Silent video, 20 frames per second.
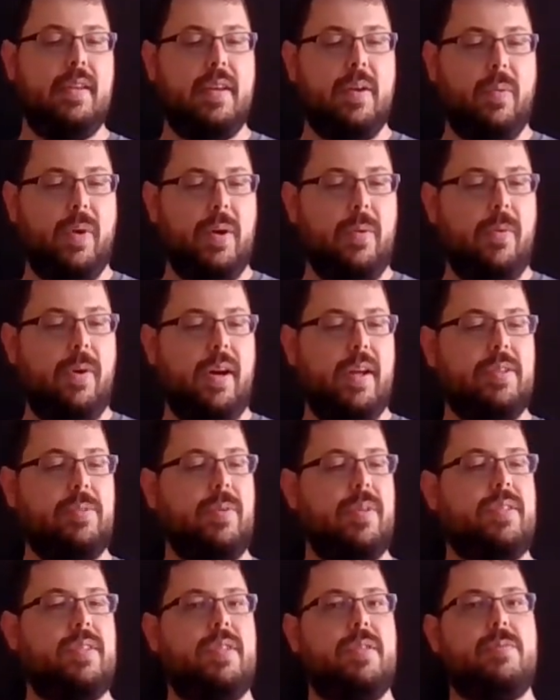And what it was
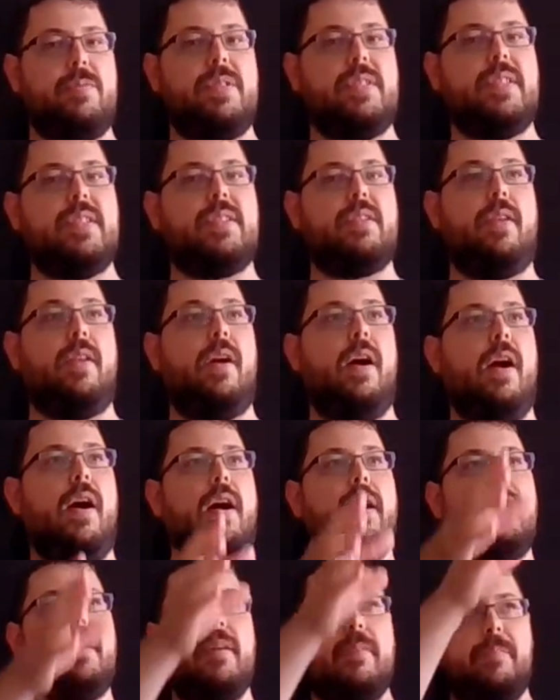this
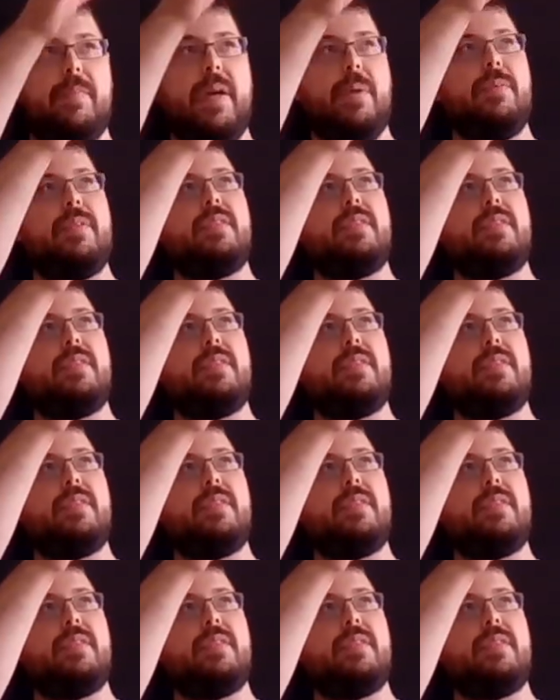log that